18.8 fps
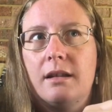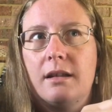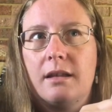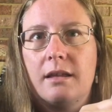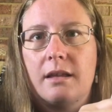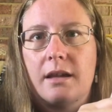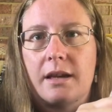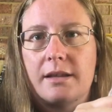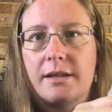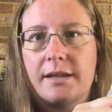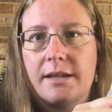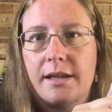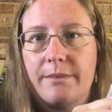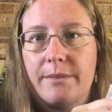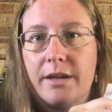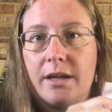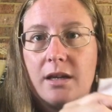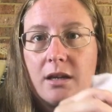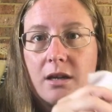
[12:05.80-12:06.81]
that
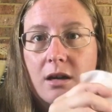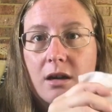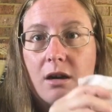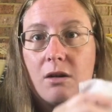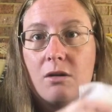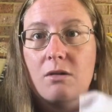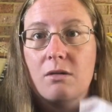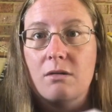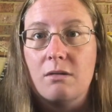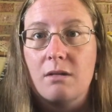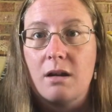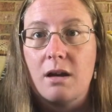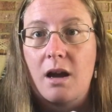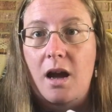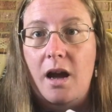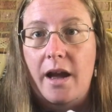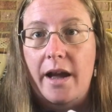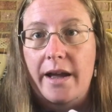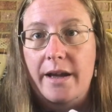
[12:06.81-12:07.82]
semi-goal.
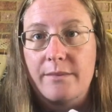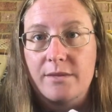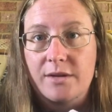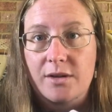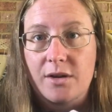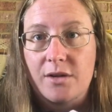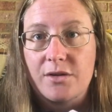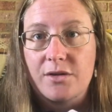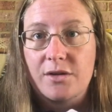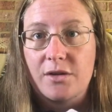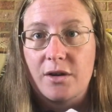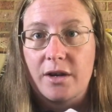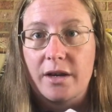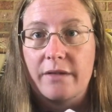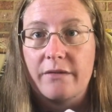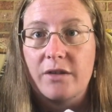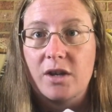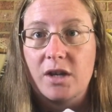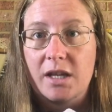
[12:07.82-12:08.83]
I am so sorry
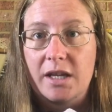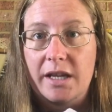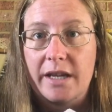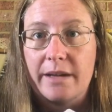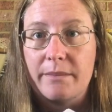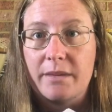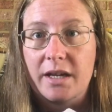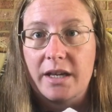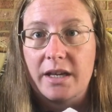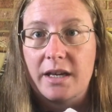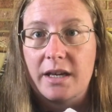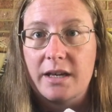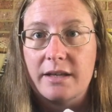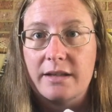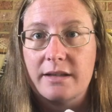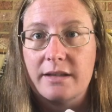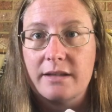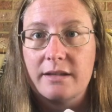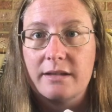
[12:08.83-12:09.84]
if you can hear my
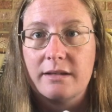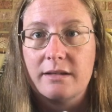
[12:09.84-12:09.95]
kids.